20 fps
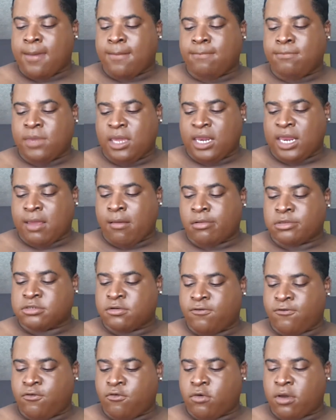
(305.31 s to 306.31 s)
Medium to
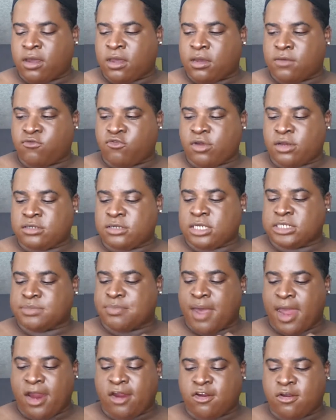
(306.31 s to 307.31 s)
full coverage is
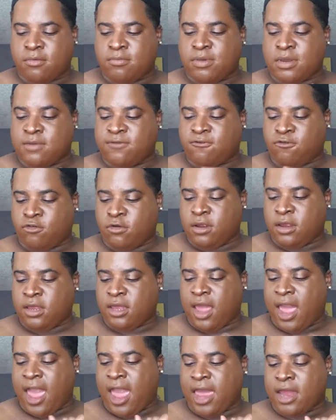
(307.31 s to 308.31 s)
paraben free
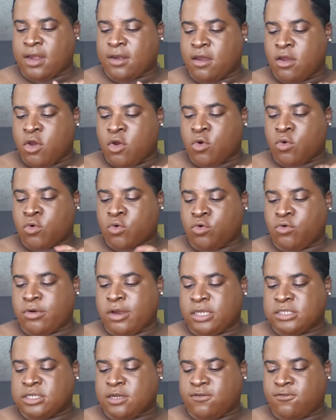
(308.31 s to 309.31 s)
and
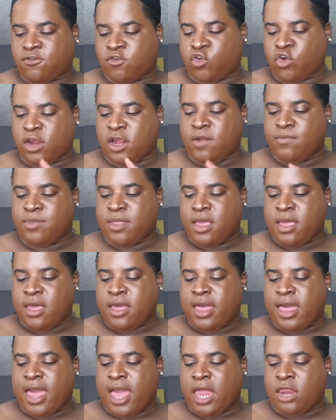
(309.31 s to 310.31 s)
cruelty free,
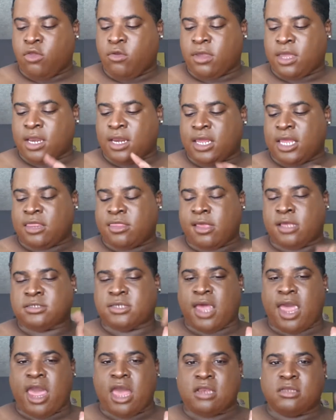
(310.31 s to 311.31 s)
and you can get
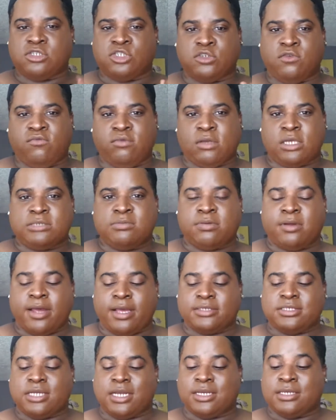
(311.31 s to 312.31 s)
this at
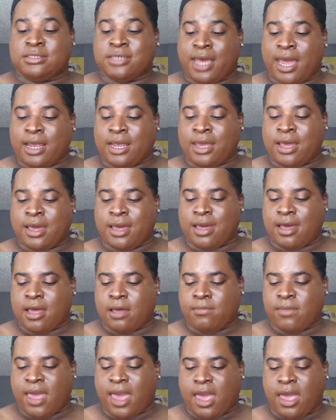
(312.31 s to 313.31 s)

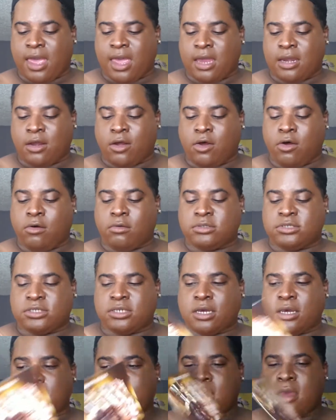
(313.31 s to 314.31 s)
juviasplace.com and
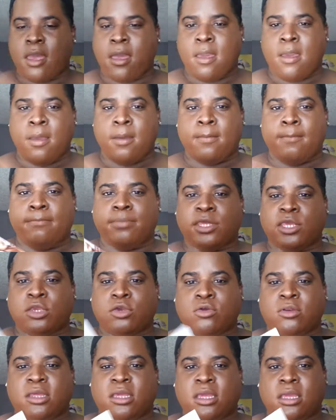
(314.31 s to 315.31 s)
Ulta
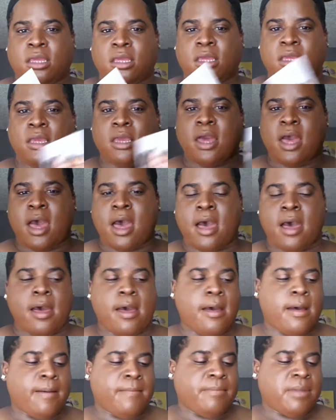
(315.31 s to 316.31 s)
Beauty
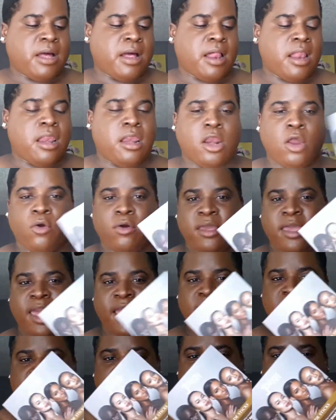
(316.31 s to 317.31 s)

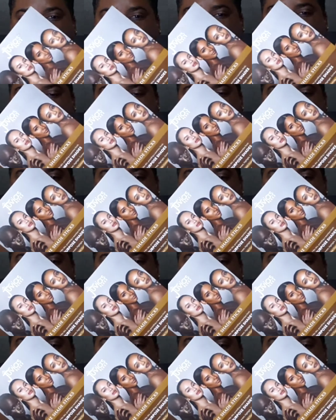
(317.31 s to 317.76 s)
locations.